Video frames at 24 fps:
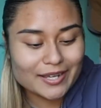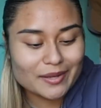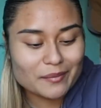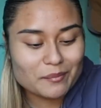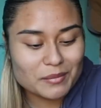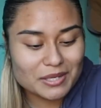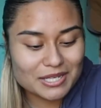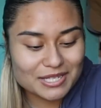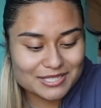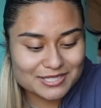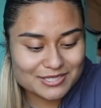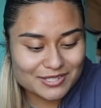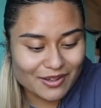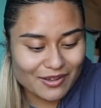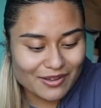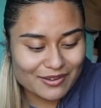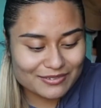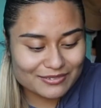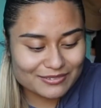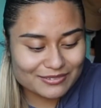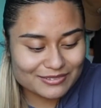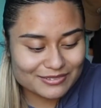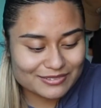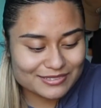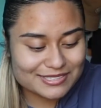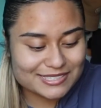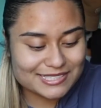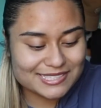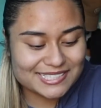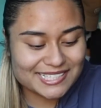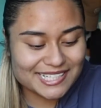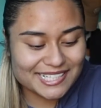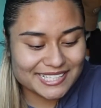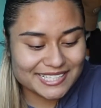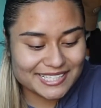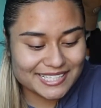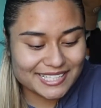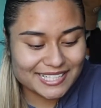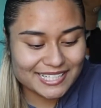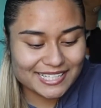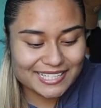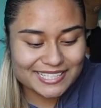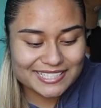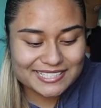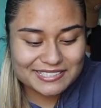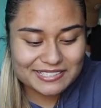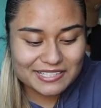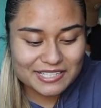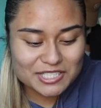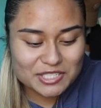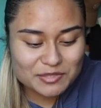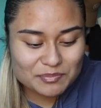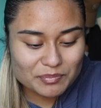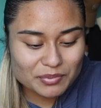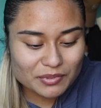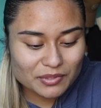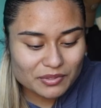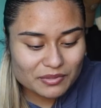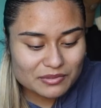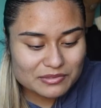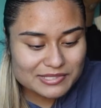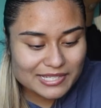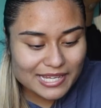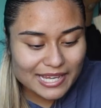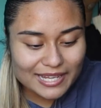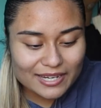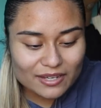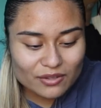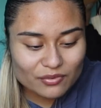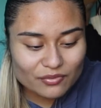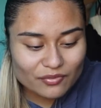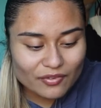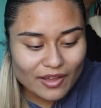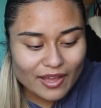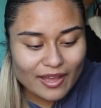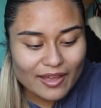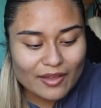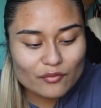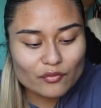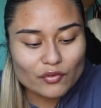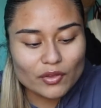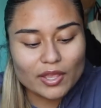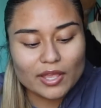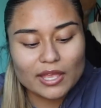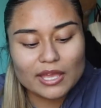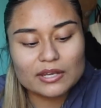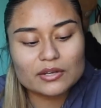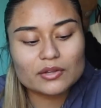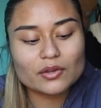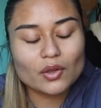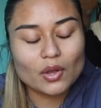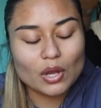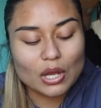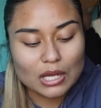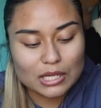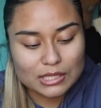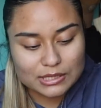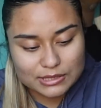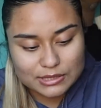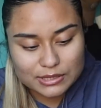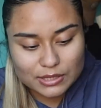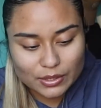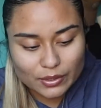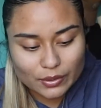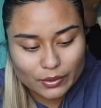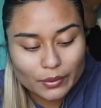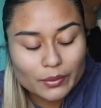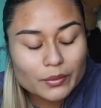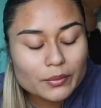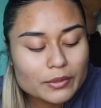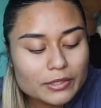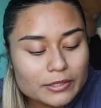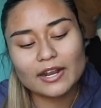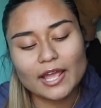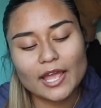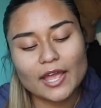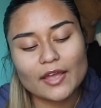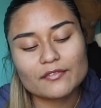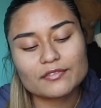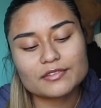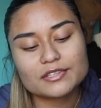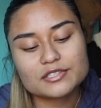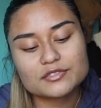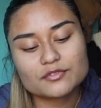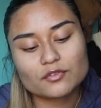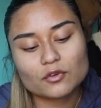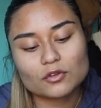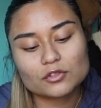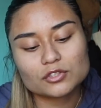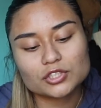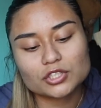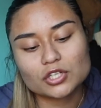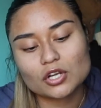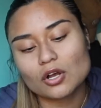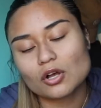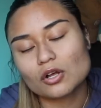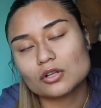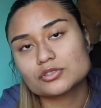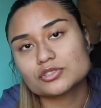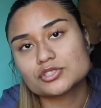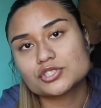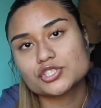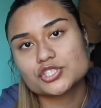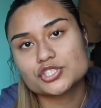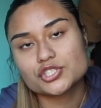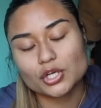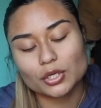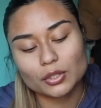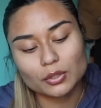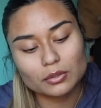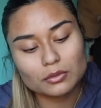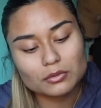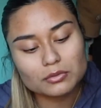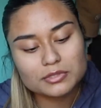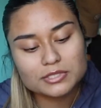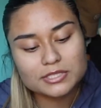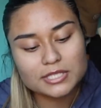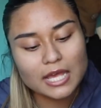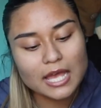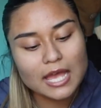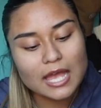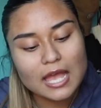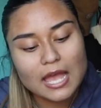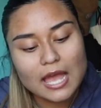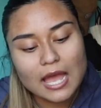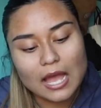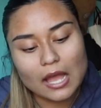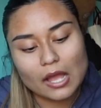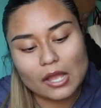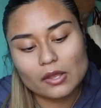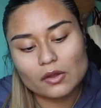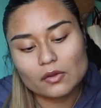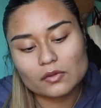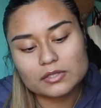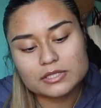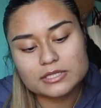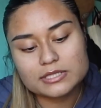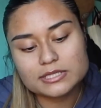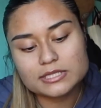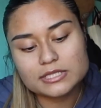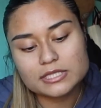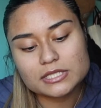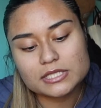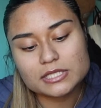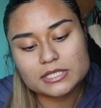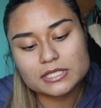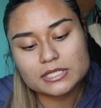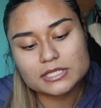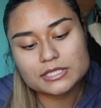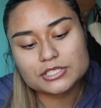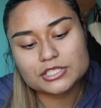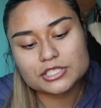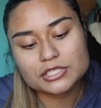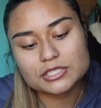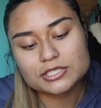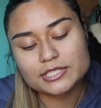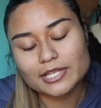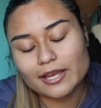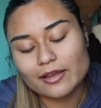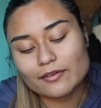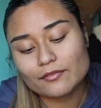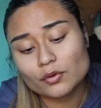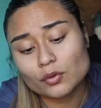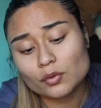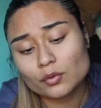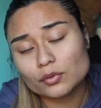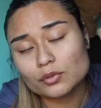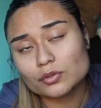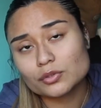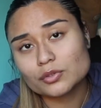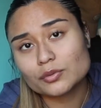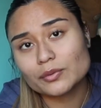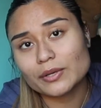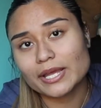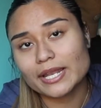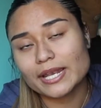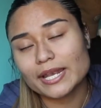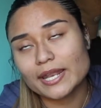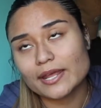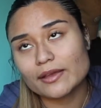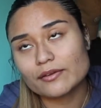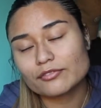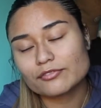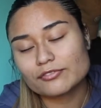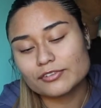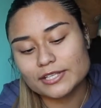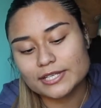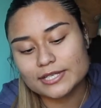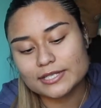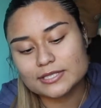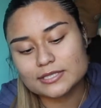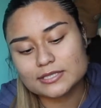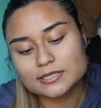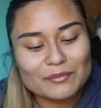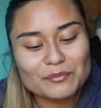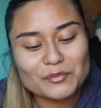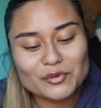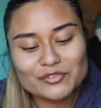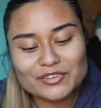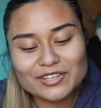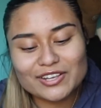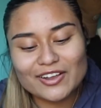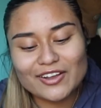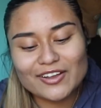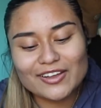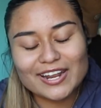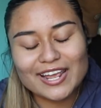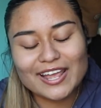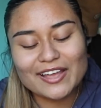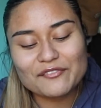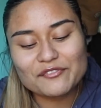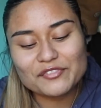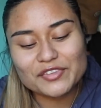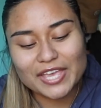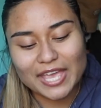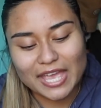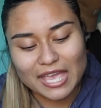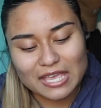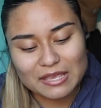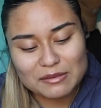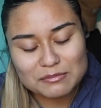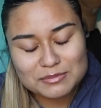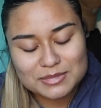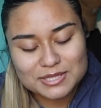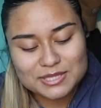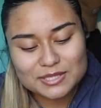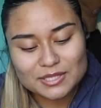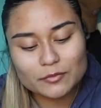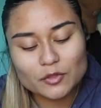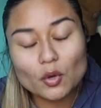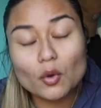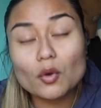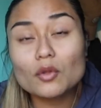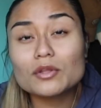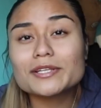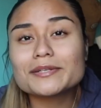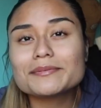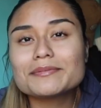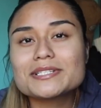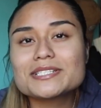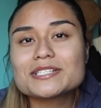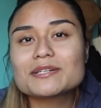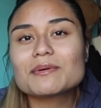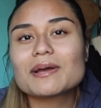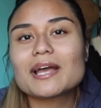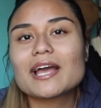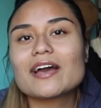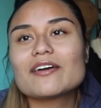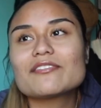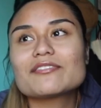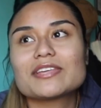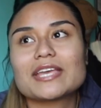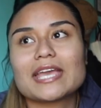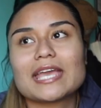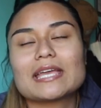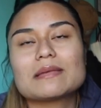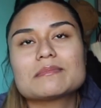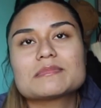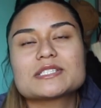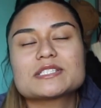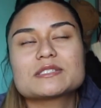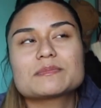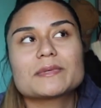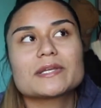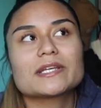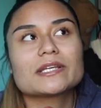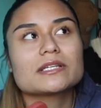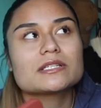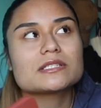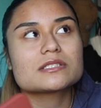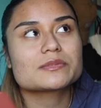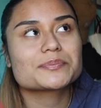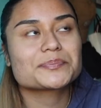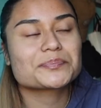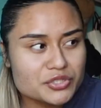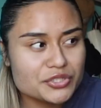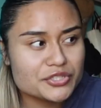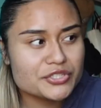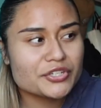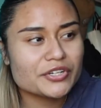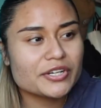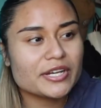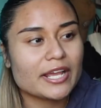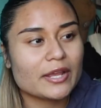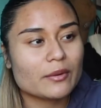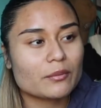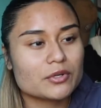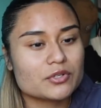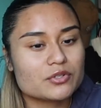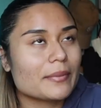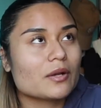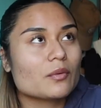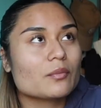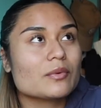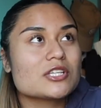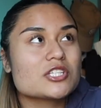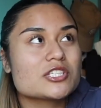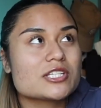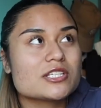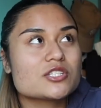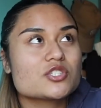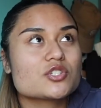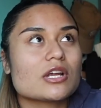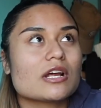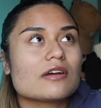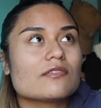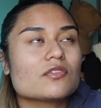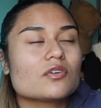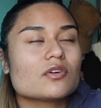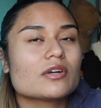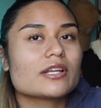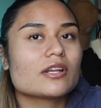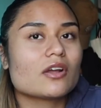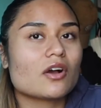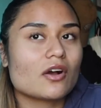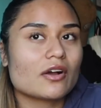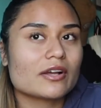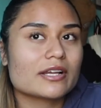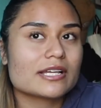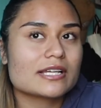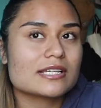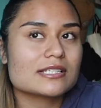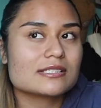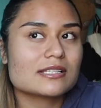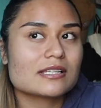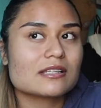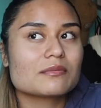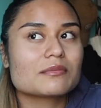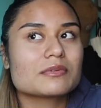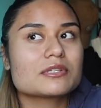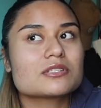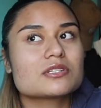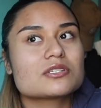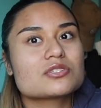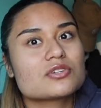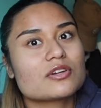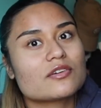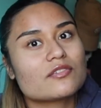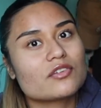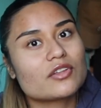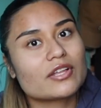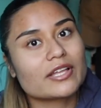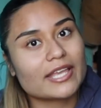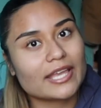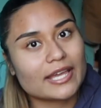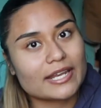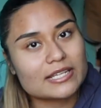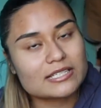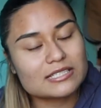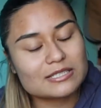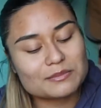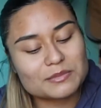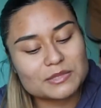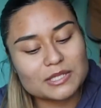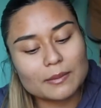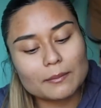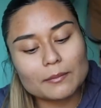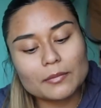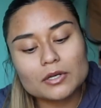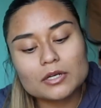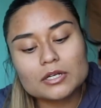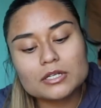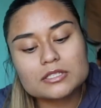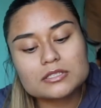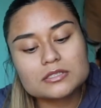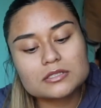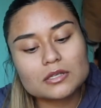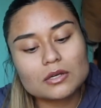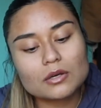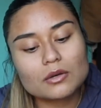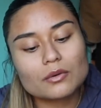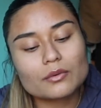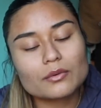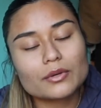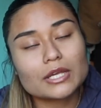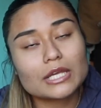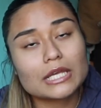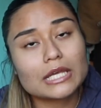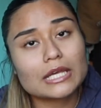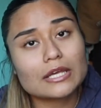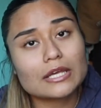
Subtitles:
McDonald's, Dunkin', Dutch Bros, 85, and Costco. And I have this folder called shows. I honestly just have Hulu and Netflix. Moving on, I have games. The only reason why I have games is because Junior and I we did travel in August, and then we did travel again in September, so